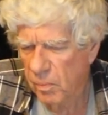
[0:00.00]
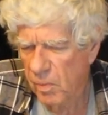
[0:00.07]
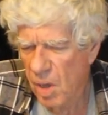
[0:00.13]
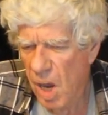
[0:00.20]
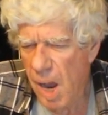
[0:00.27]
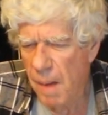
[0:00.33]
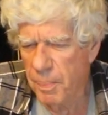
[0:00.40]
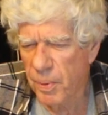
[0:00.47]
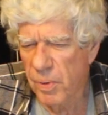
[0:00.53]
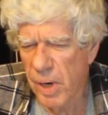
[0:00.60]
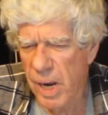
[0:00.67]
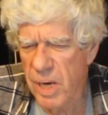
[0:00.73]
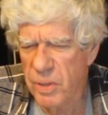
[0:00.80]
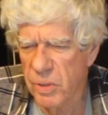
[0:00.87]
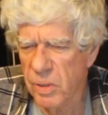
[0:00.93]

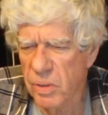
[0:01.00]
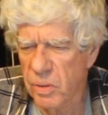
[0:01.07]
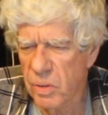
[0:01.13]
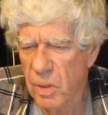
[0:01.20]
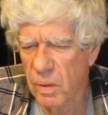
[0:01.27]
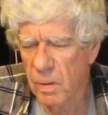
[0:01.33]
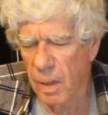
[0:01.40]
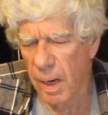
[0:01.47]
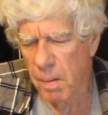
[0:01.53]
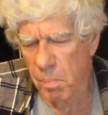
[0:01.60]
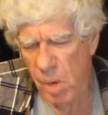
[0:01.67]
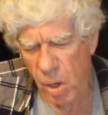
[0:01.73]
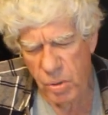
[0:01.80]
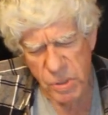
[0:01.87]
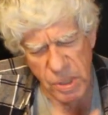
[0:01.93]
operations, and
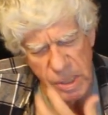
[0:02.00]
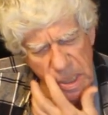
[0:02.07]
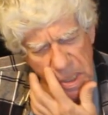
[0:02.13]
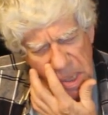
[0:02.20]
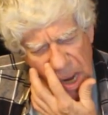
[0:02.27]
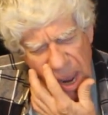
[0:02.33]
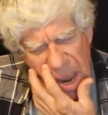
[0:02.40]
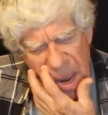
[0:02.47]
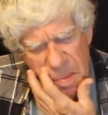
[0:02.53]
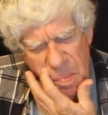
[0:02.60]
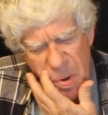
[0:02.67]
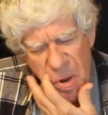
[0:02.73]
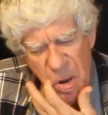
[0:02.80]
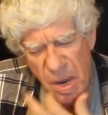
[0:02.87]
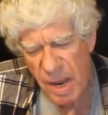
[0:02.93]
most of the time